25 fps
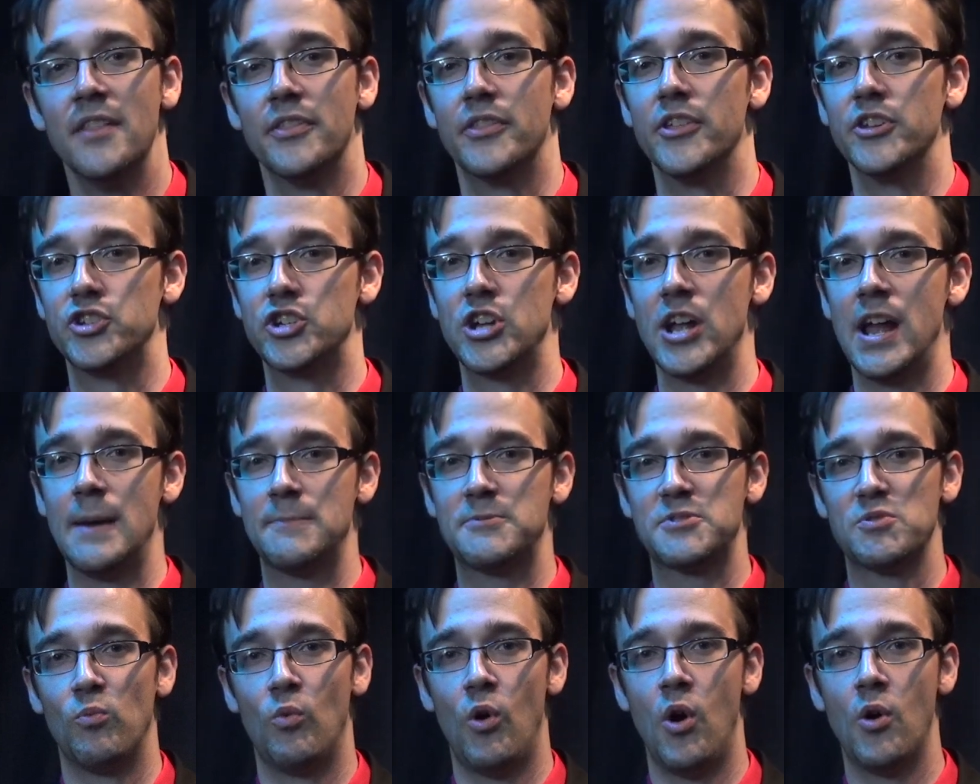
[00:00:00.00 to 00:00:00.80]
The
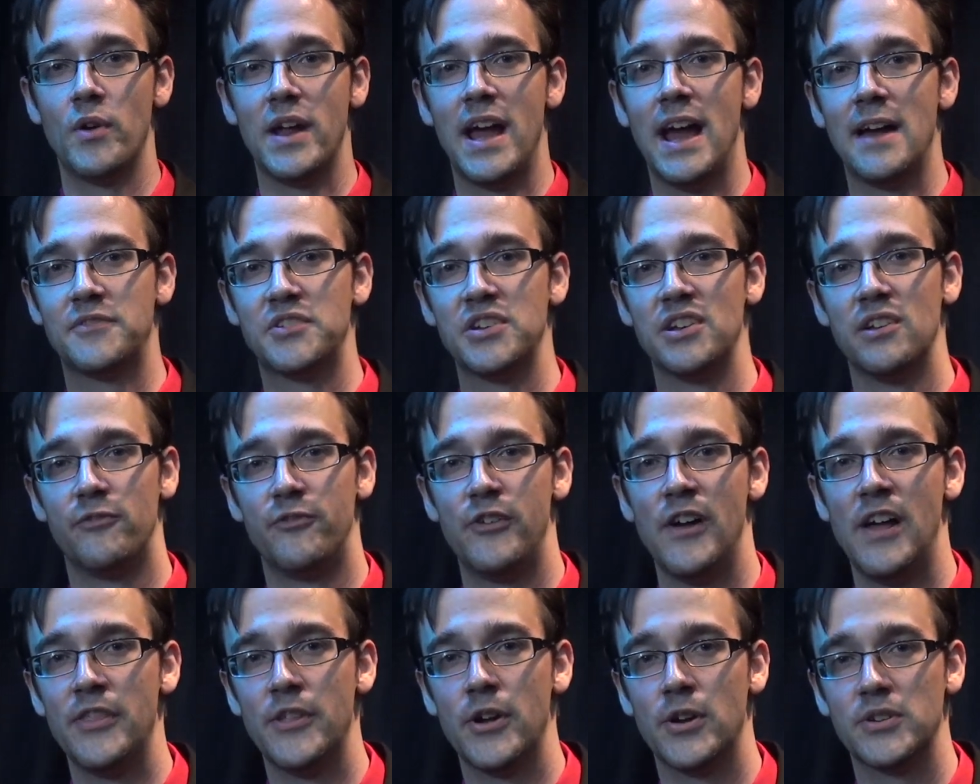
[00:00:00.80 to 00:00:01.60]
champs won't have to
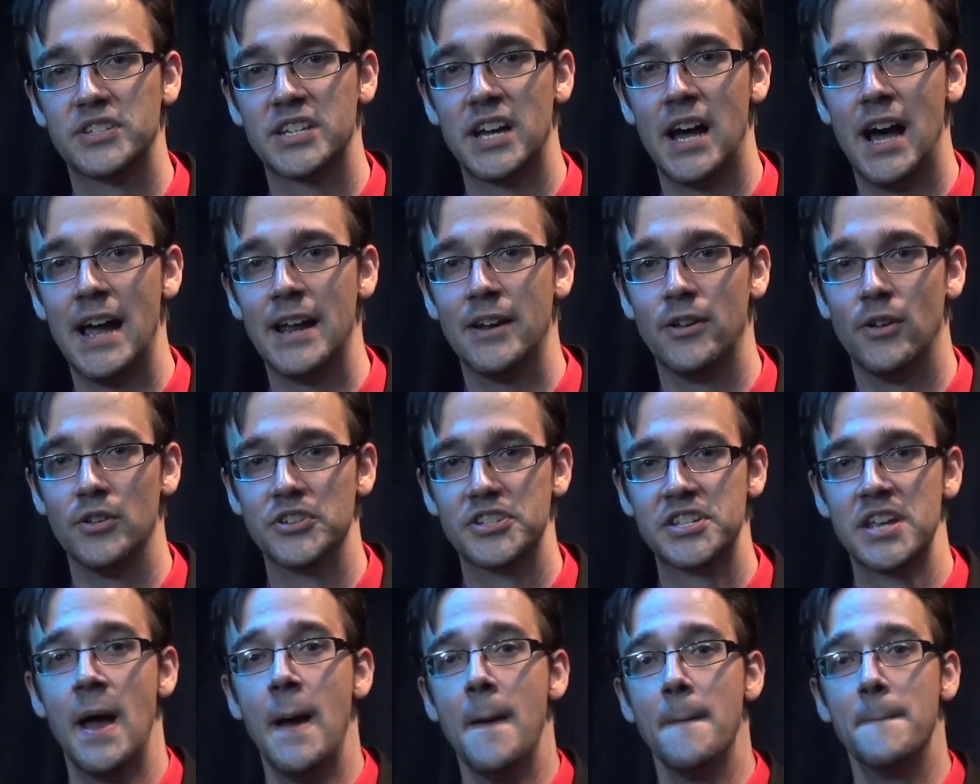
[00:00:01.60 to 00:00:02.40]
defend their
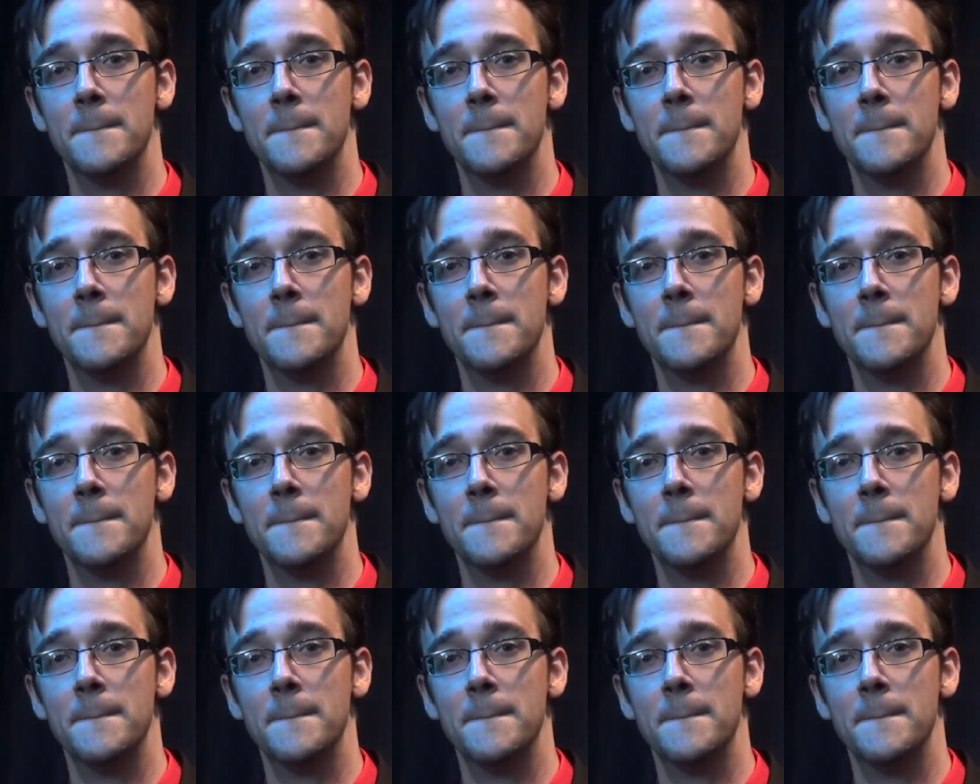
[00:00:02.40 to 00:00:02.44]
titles,